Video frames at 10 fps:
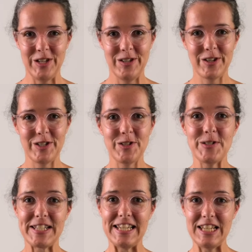You can
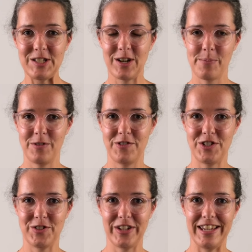use any type of
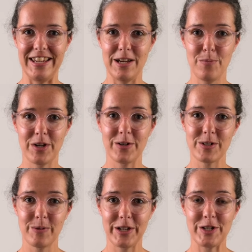sugar here
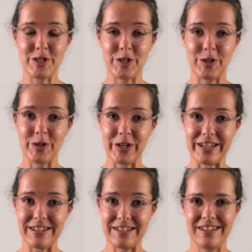because we're going to cook it.